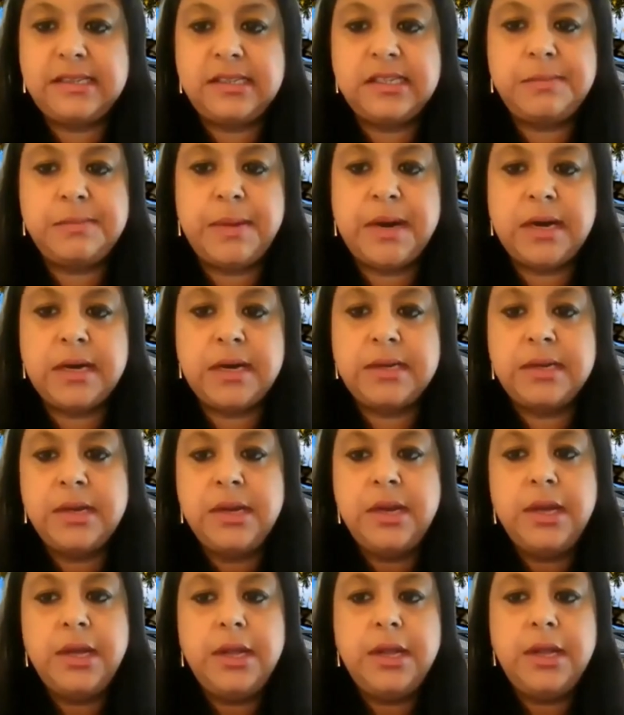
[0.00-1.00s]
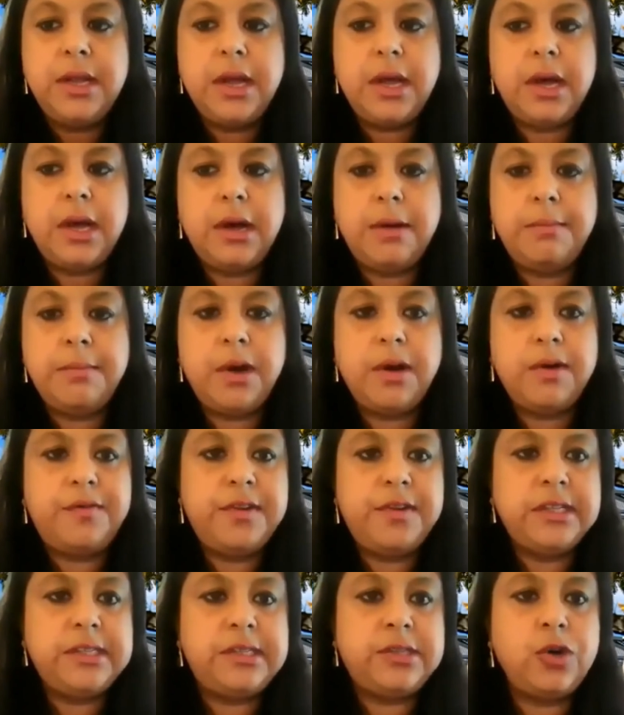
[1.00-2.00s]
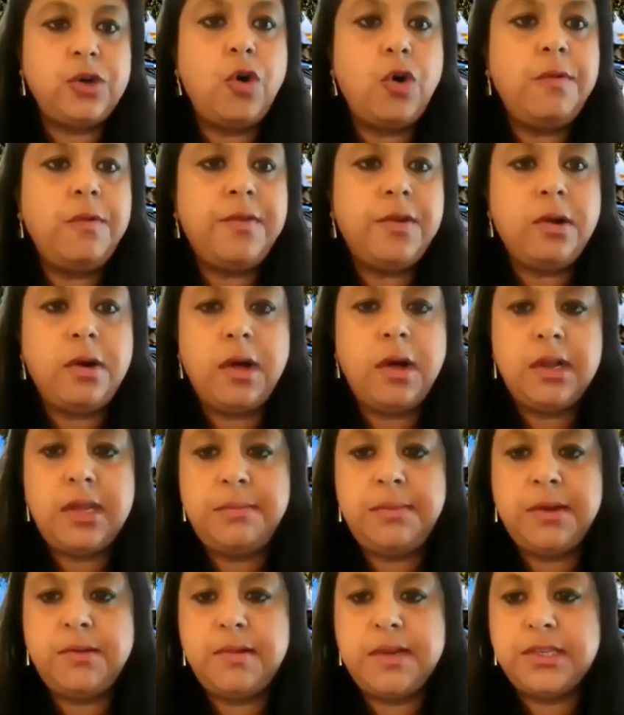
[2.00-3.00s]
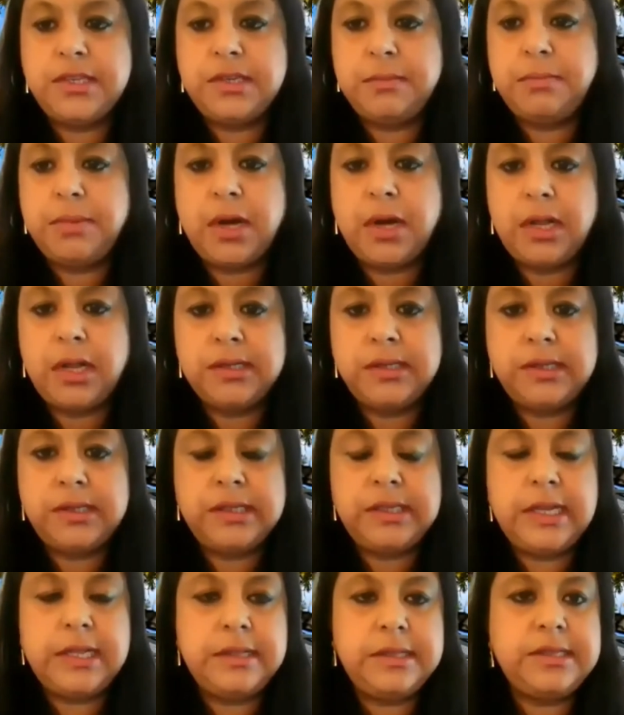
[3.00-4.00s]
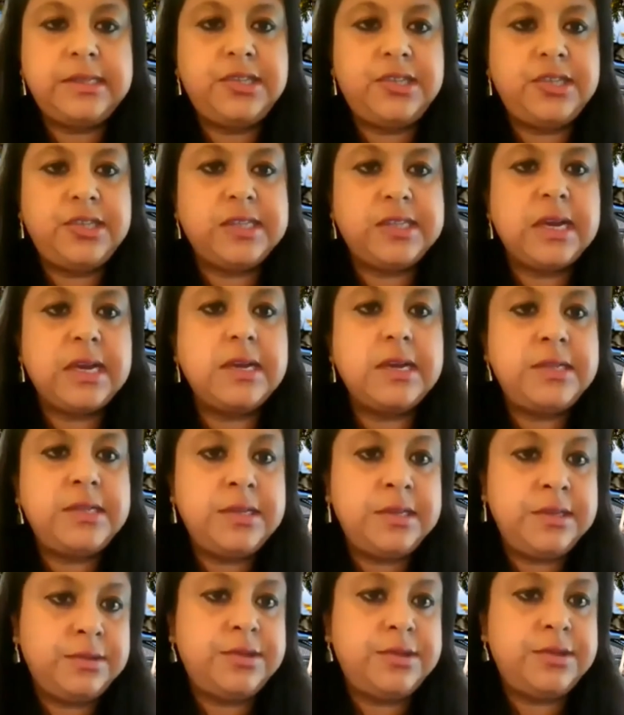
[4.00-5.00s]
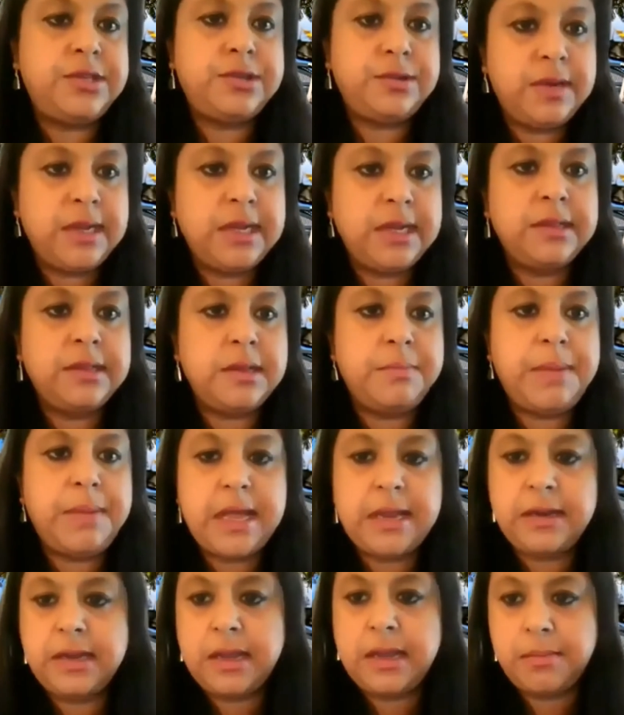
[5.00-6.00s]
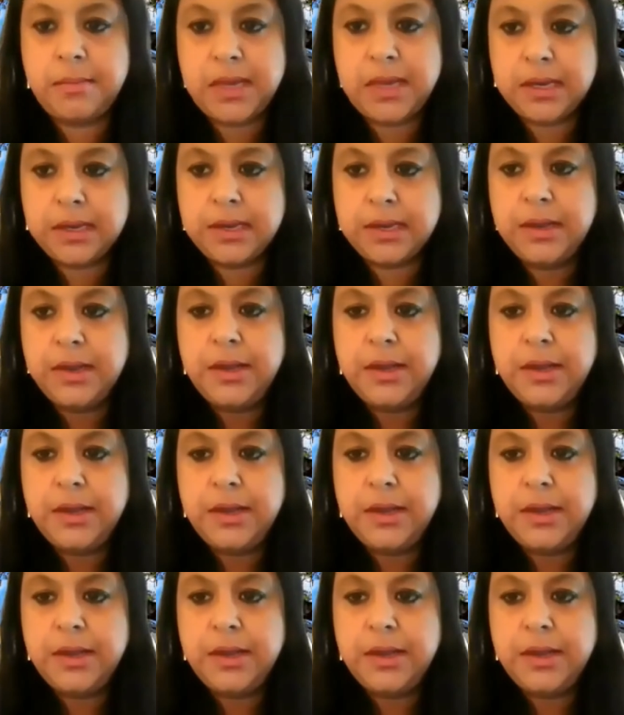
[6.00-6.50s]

It's part of its overall immigration policy, and this just continued during the pandemic.